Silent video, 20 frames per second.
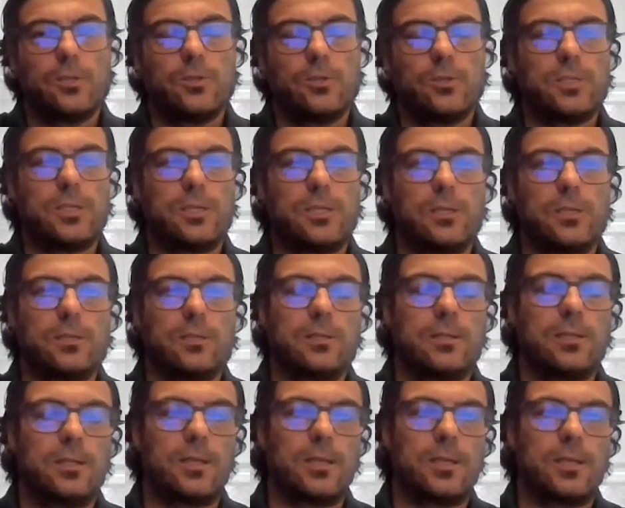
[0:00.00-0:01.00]
See,
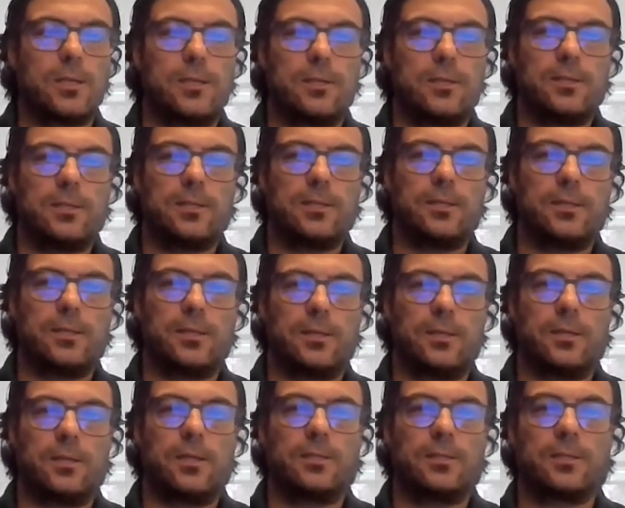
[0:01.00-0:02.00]
the
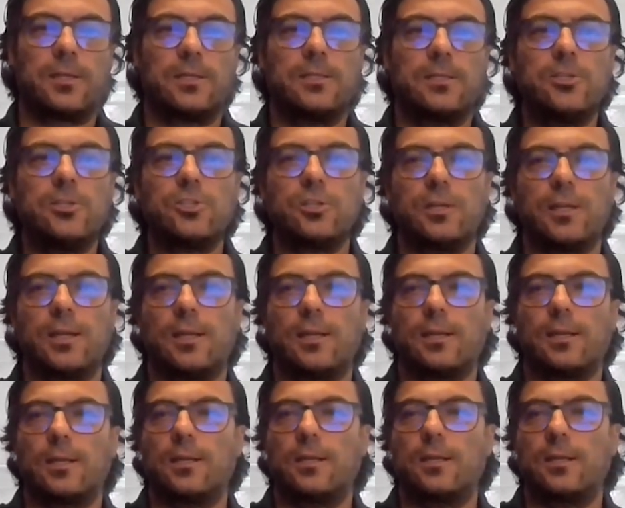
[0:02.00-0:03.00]

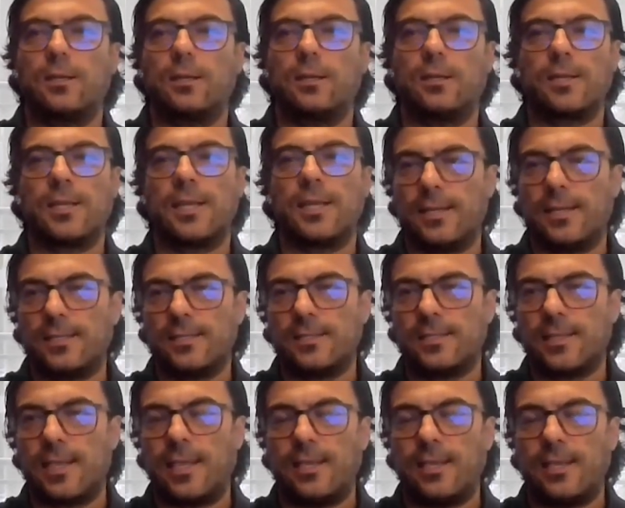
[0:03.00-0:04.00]
traditional real
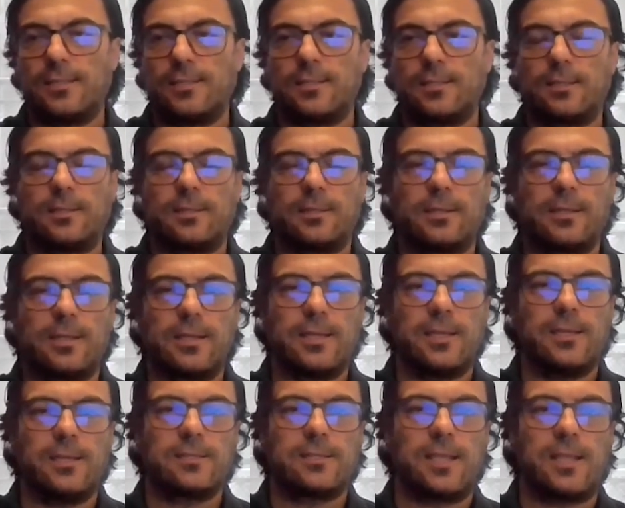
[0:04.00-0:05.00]
estate
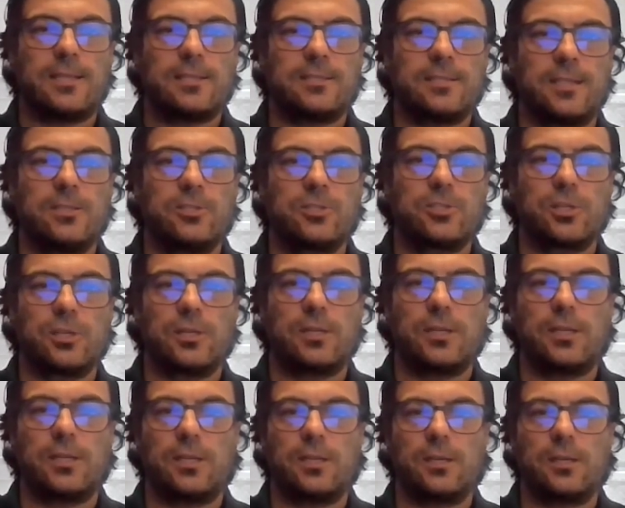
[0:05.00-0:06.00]
is
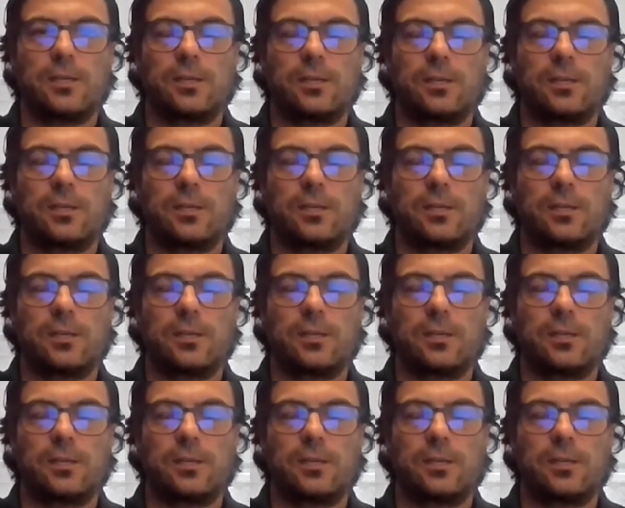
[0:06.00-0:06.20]
essentially